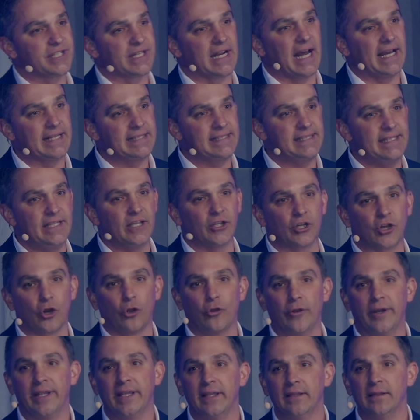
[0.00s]
I see
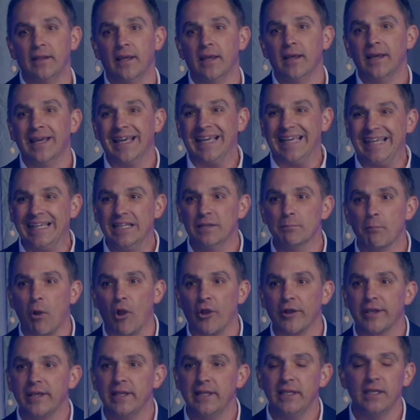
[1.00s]
occurring in
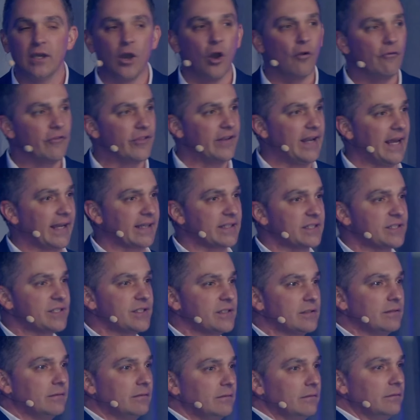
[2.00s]
marketing over the next
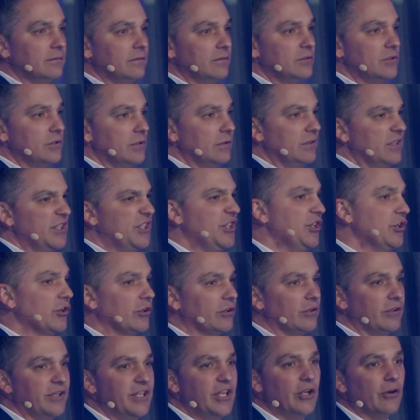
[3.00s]

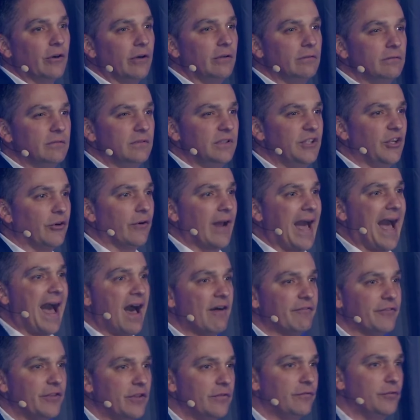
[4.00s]
year, year, year and a
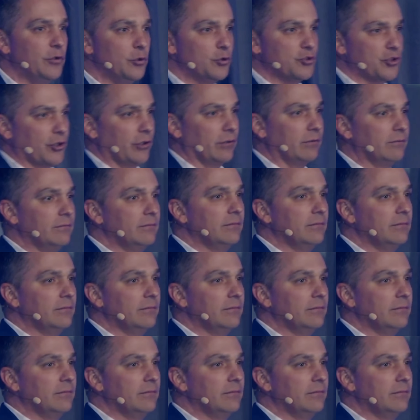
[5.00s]
half in the future.